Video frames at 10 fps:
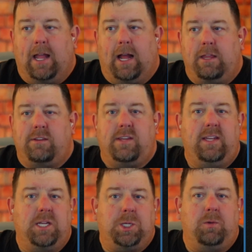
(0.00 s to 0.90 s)
I see
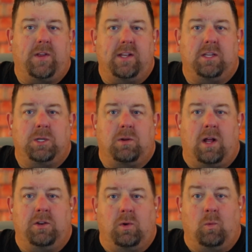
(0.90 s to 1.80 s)
that you think that you're
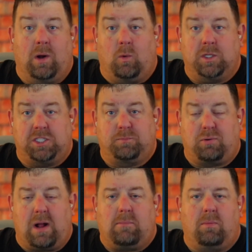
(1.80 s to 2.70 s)
not doing well, which is
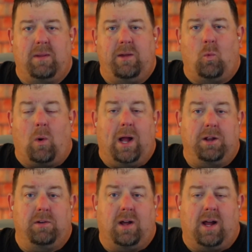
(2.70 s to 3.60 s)
probably why
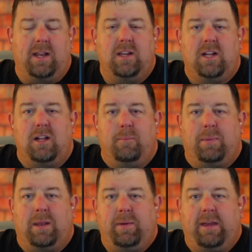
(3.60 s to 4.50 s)
you're not,
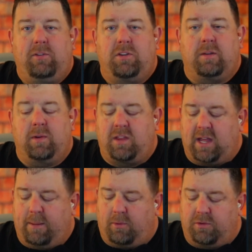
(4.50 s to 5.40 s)
but let me give you some
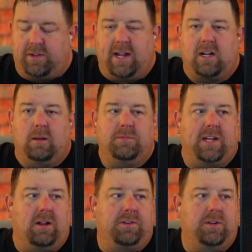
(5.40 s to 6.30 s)
examples, and that comes
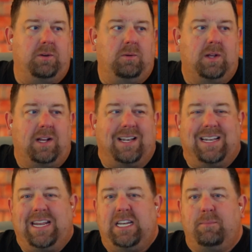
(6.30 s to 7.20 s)
down to
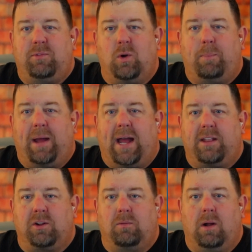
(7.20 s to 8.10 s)
lead them to a
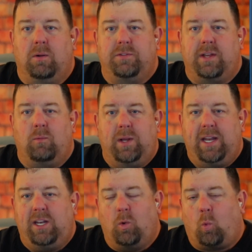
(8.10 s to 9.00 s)
path to growth. Say, we
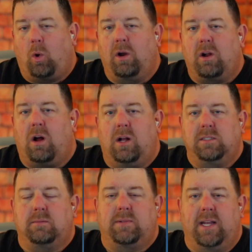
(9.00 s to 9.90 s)
need to work on
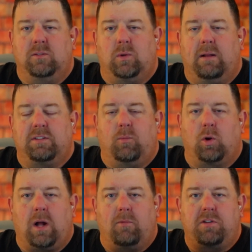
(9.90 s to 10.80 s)
some things. We'll have some more
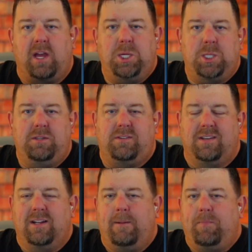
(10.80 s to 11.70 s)
conversations.
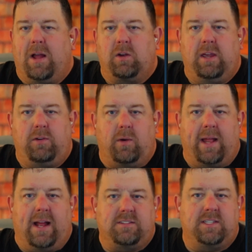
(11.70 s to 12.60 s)
I'll give you an
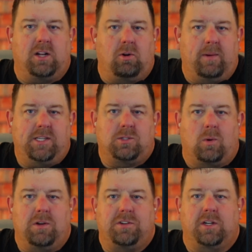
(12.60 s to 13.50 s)
asset or a
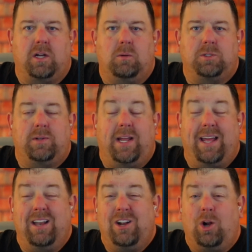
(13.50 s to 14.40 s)
resource to coach on
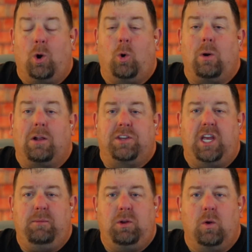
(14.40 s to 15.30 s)
that, or I'll
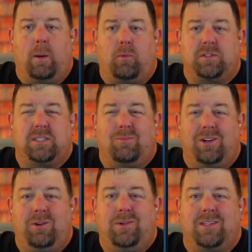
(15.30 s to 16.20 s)
team you up with someone
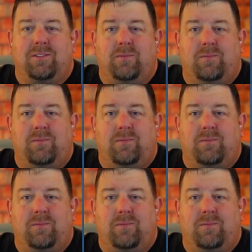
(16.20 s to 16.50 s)
who does it